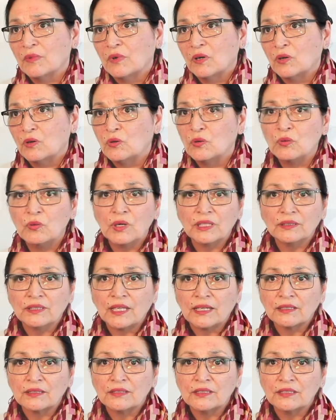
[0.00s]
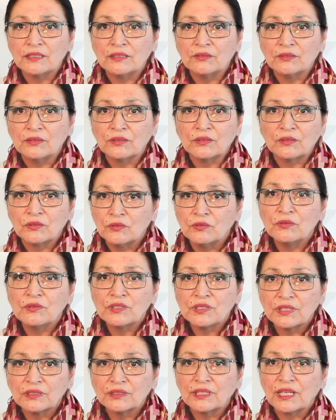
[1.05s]
who elected or who
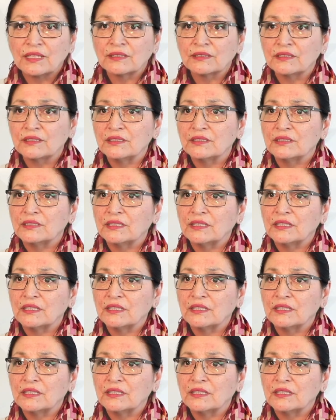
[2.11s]
selected